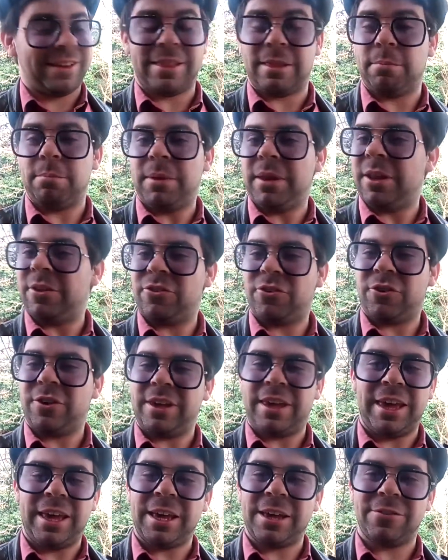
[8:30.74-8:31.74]
as a miniature
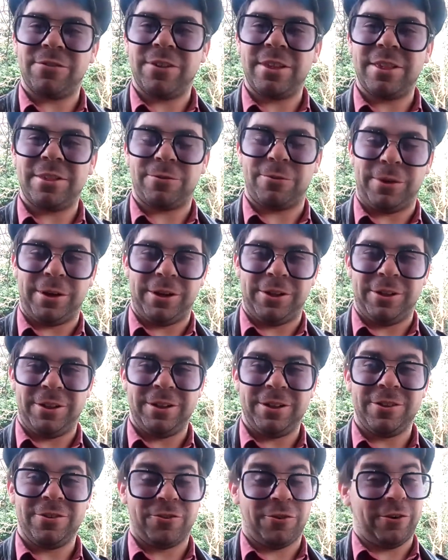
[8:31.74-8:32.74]
king of Israel
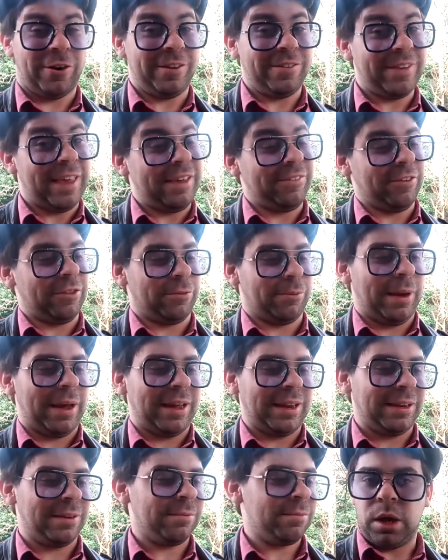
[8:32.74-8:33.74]
during David's
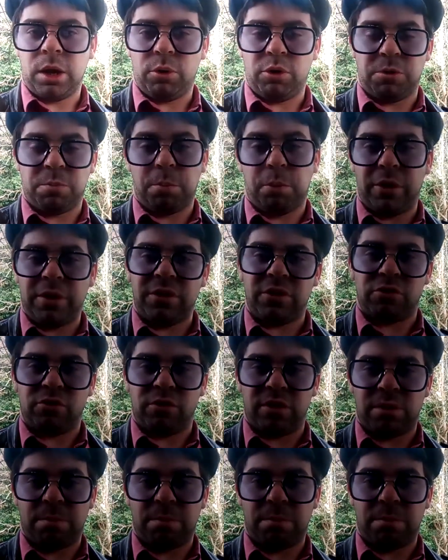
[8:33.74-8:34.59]
reign, with boisterous